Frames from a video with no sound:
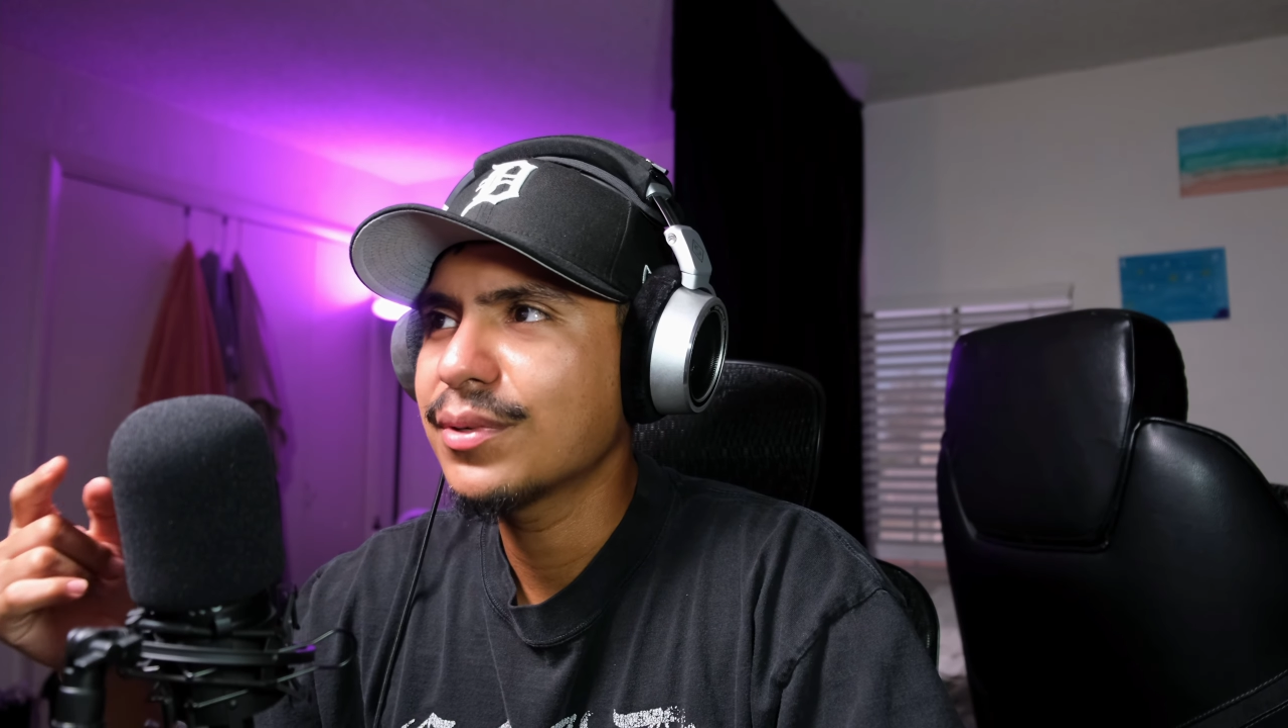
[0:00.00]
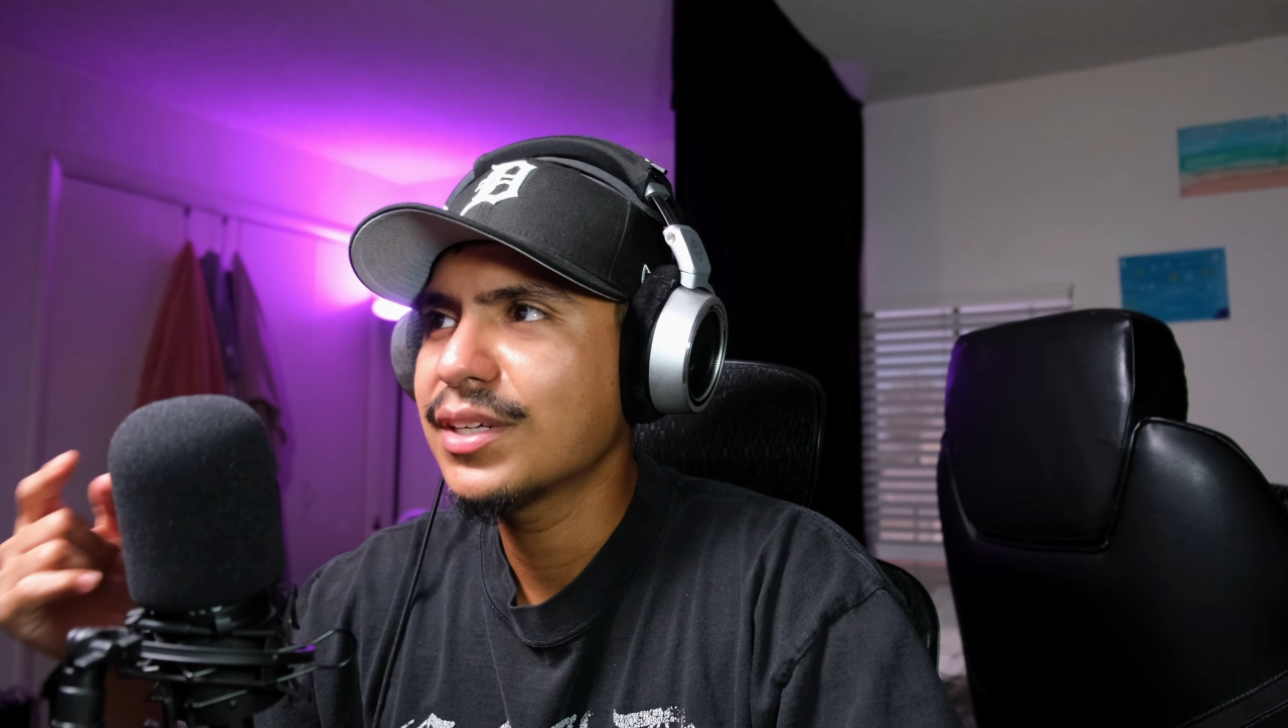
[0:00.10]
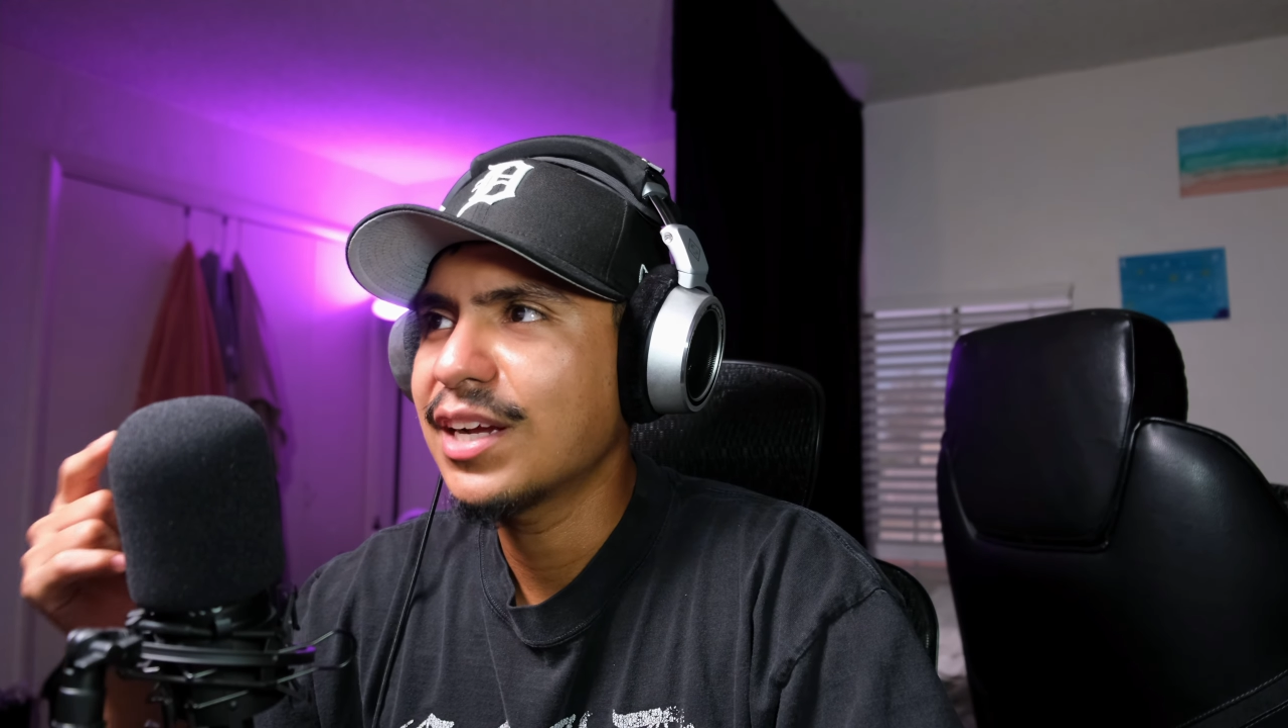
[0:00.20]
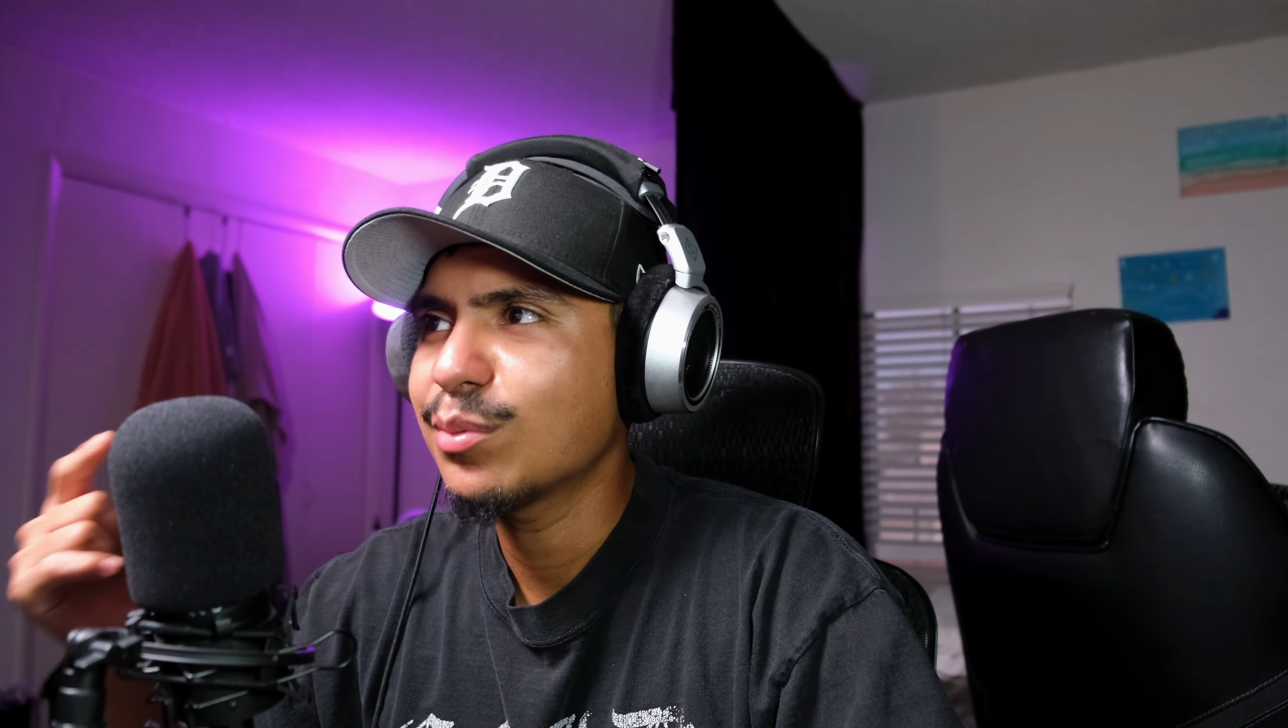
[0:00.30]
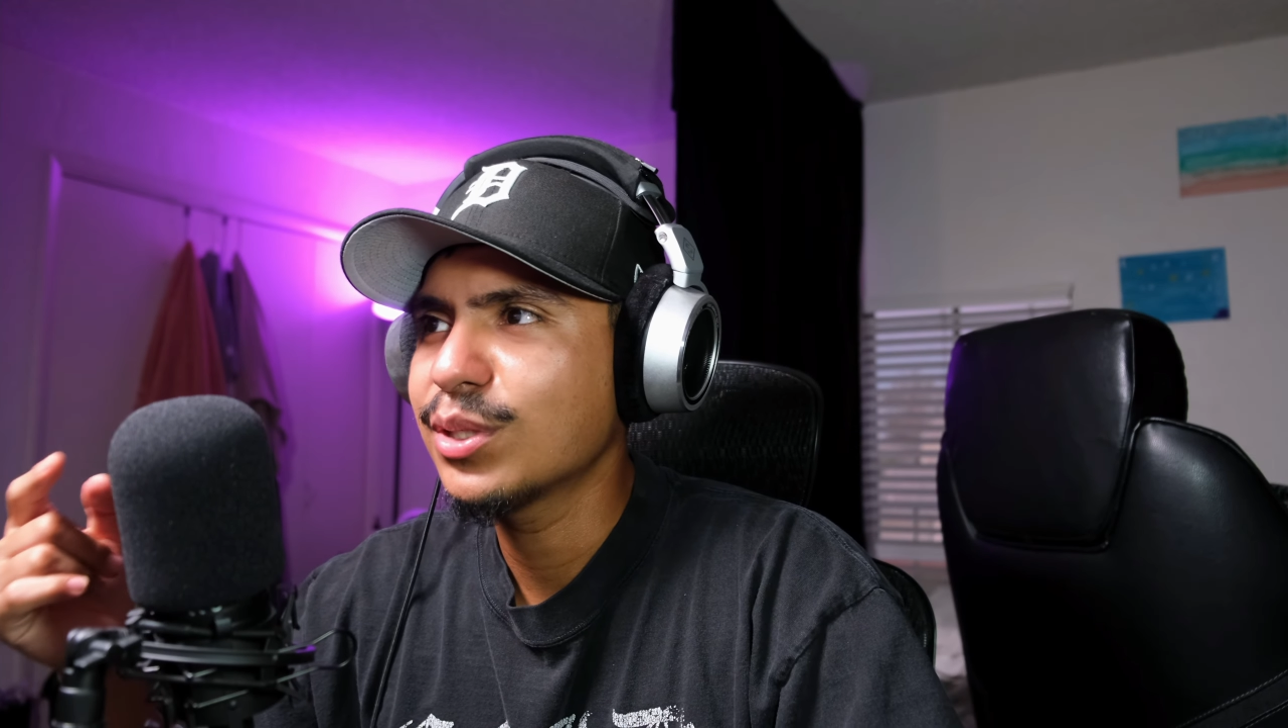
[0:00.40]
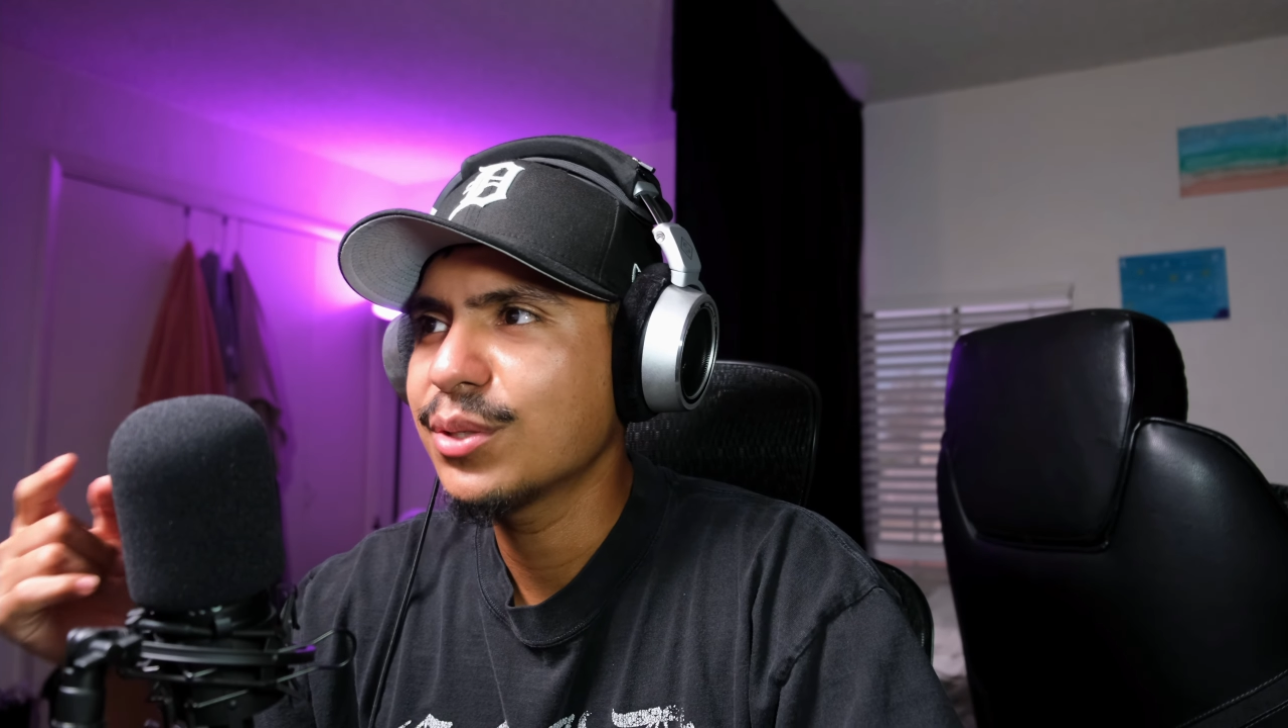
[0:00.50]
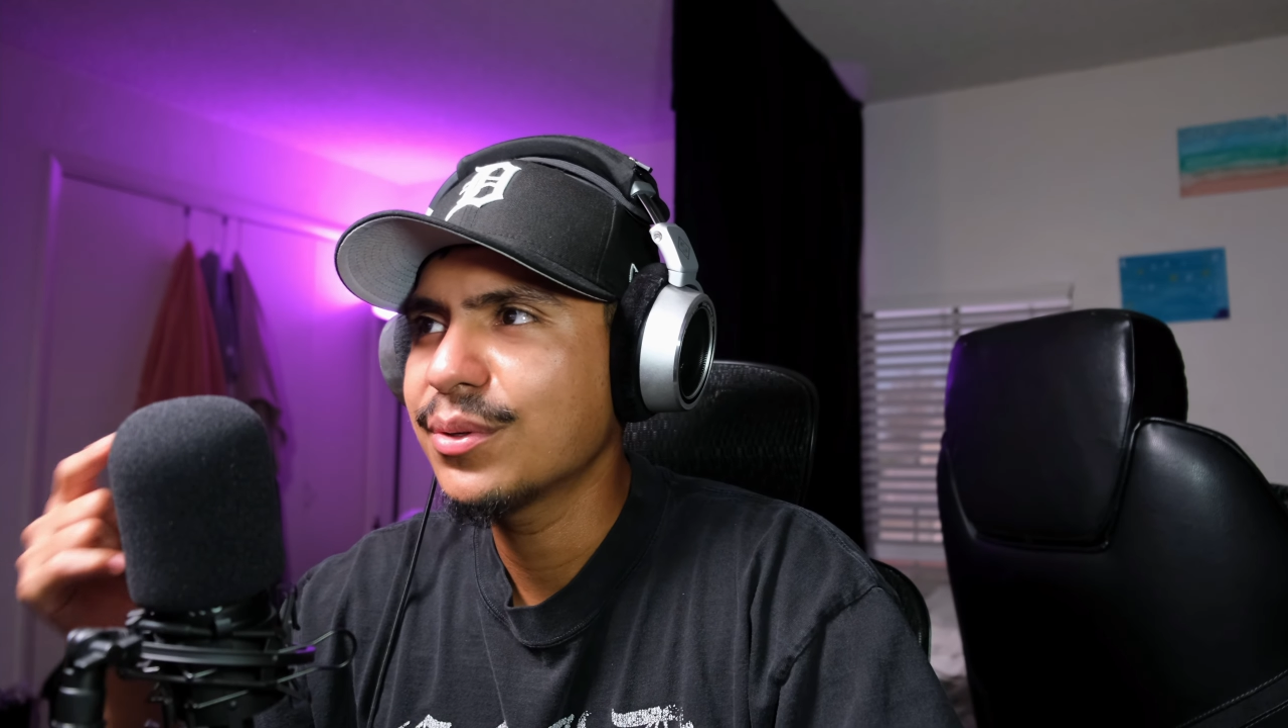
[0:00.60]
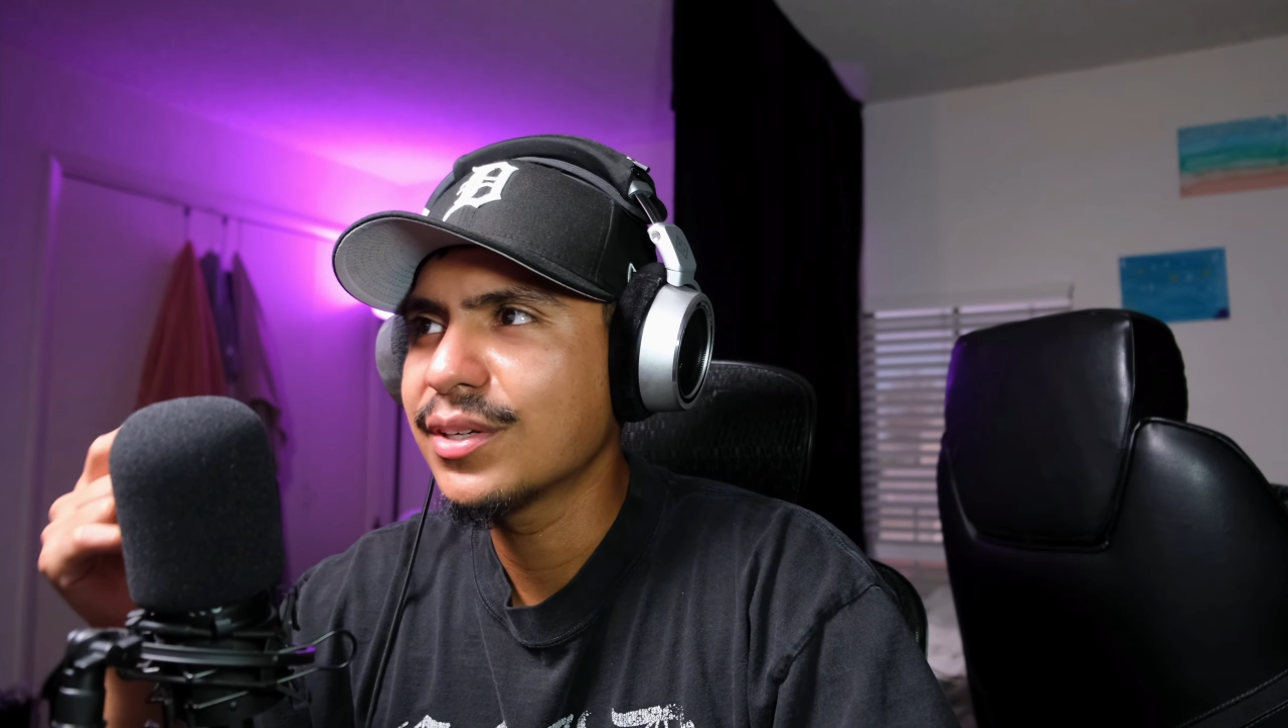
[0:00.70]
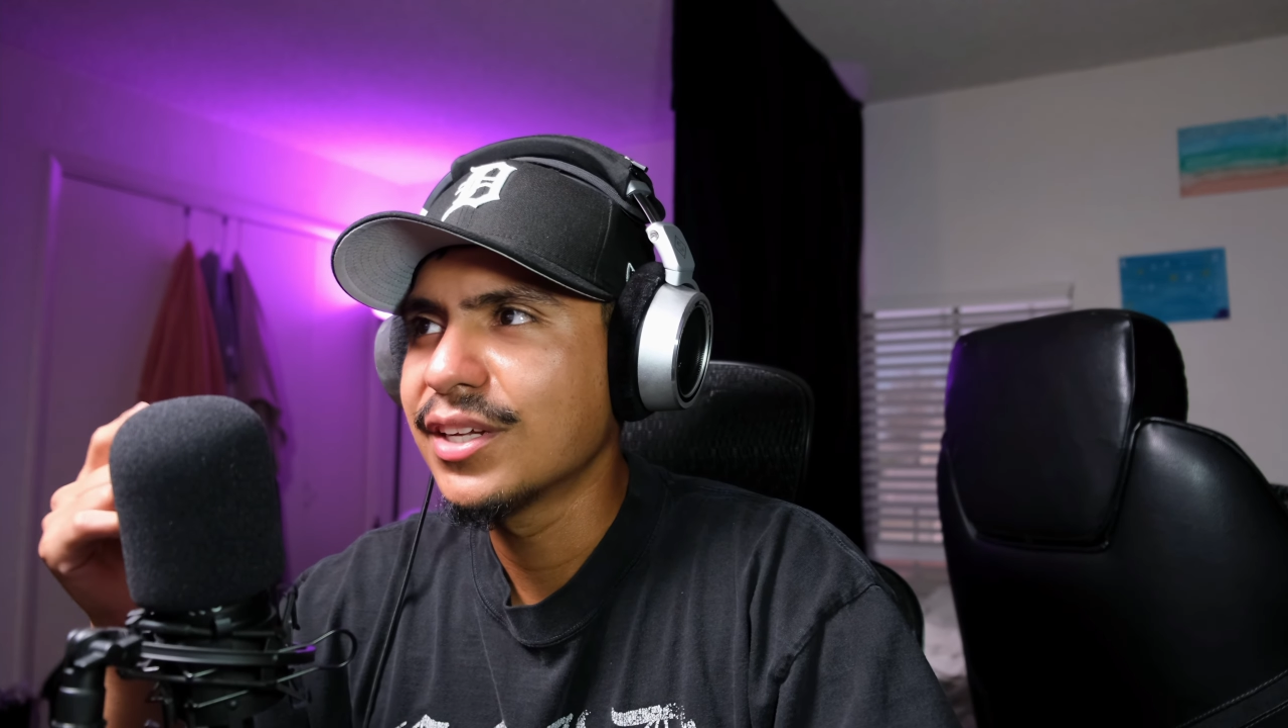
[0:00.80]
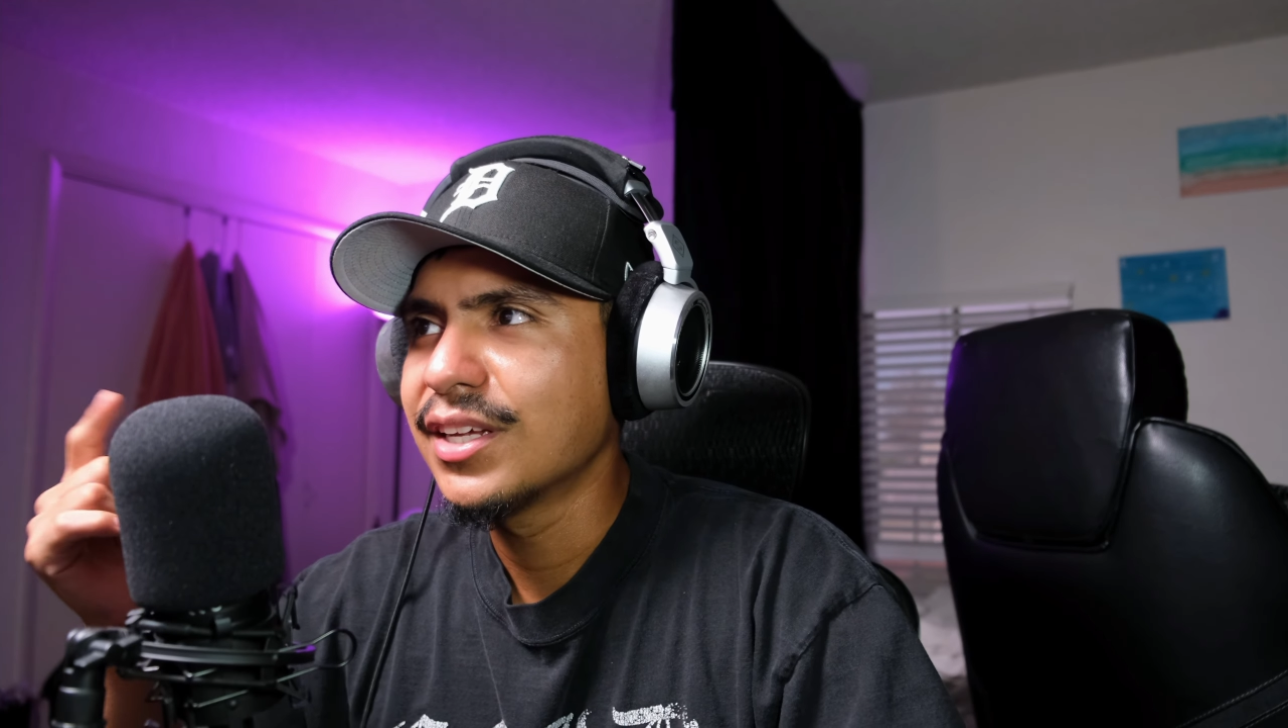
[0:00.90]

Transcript: How we doing?